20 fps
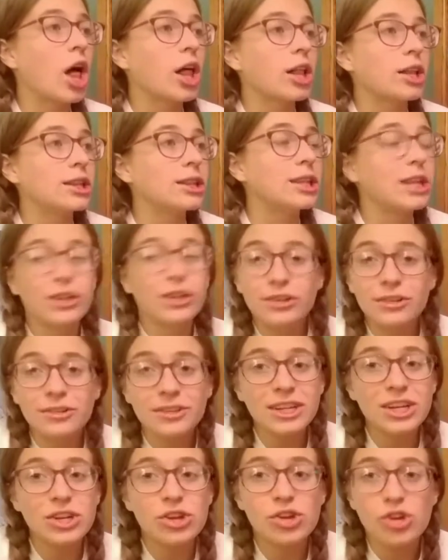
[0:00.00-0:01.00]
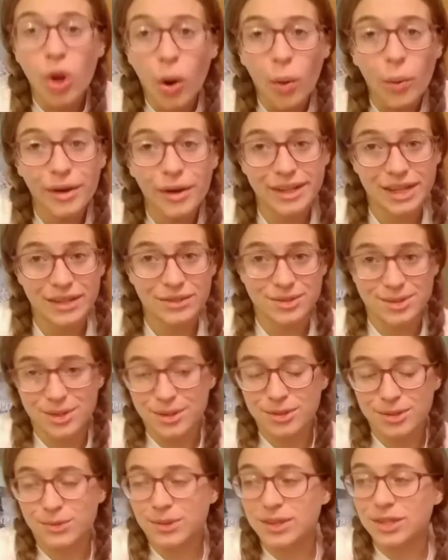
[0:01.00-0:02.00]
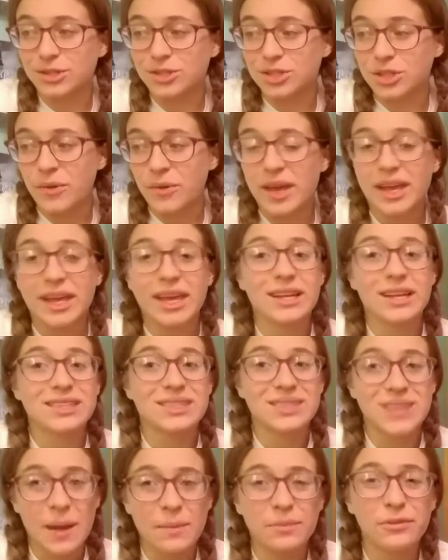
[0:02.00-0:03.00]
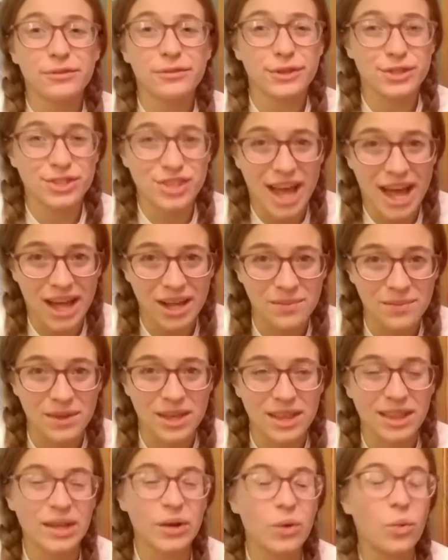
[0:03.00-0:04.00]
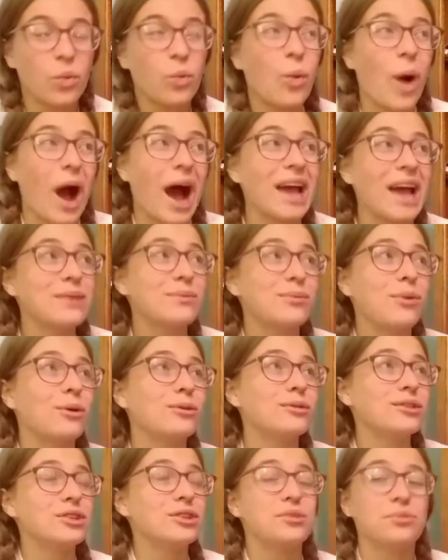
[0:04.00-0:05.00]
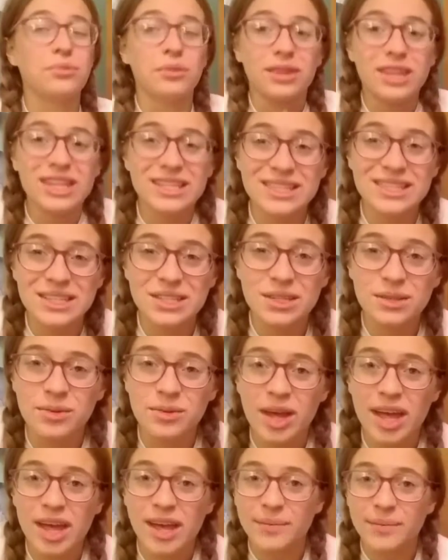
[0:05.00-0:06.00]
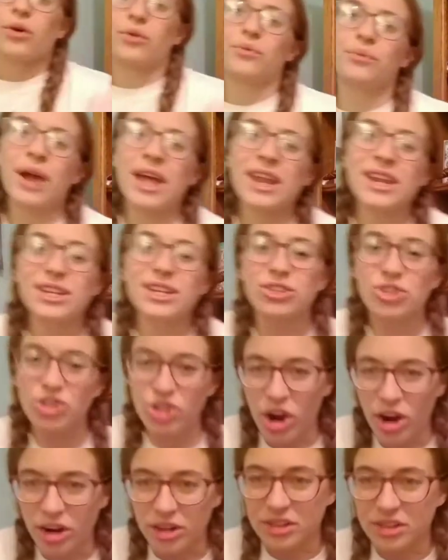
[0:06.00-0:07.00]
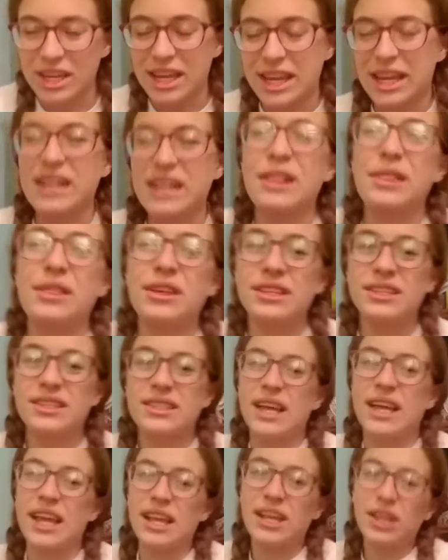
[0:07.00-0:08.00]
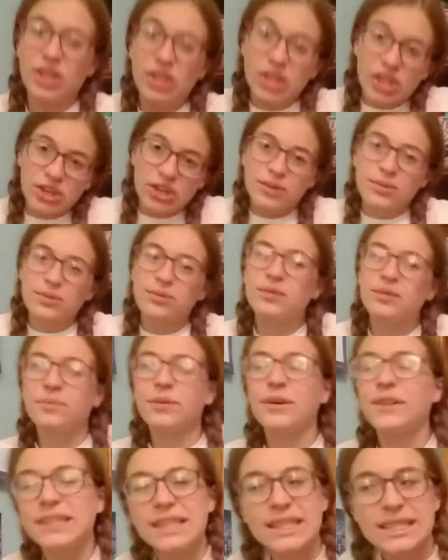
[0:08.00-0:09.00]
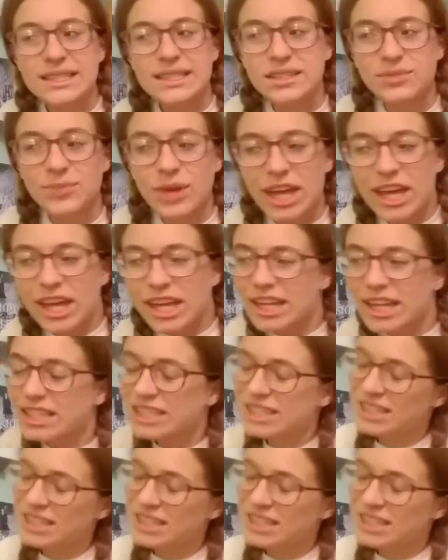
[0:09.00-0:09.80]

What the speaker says: literally no one else knows what they're doing except for Jackaby. Like, why won't you listen to him? When Charlie, this like cute policeman,